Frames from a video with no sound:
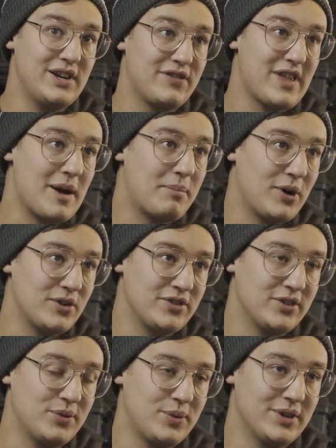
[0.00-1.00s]
if that
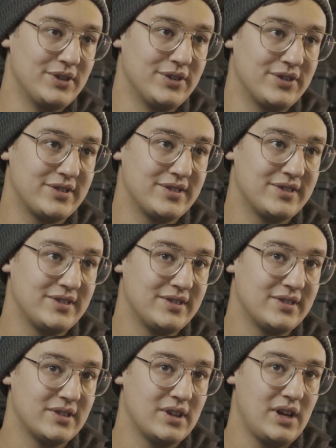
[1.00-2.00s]
person was
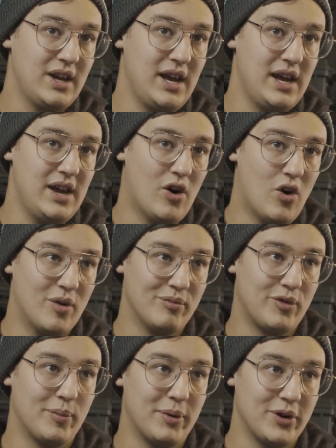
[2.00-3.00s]
a
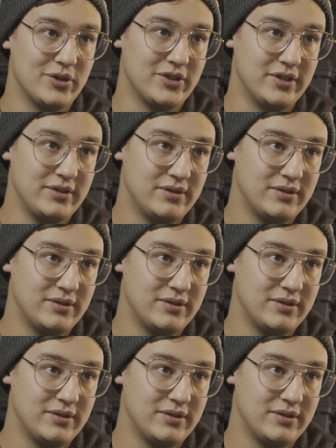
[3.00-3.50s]
harmful person.